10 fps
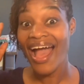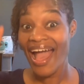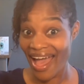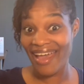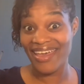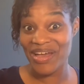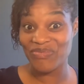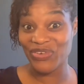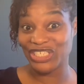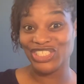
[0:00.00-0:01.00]
I am
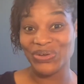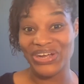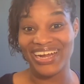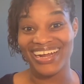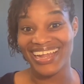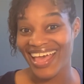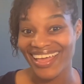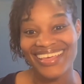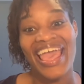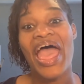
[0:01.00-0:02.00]
for sure. Like
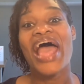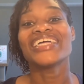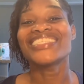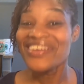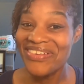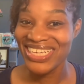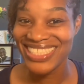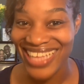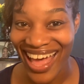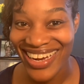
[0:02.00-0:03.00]
too
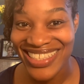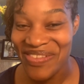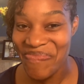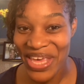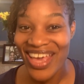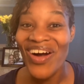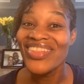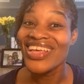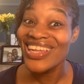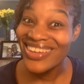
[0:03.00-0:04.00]
excited to be on
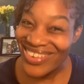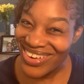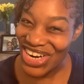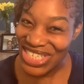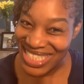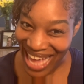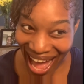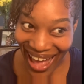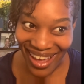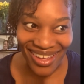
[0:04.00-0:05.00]
the Lord's
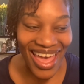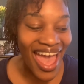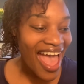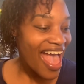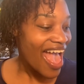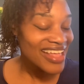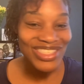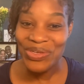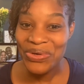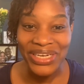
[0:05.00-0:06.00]
side. And
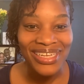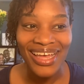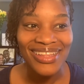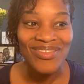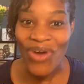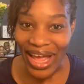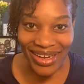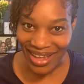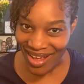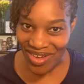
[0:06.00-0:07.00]
during right
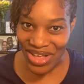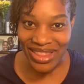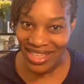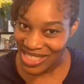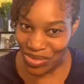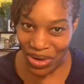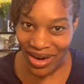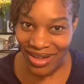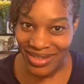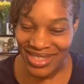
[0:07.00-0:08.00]
now in this
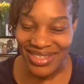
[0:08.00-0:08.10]
world,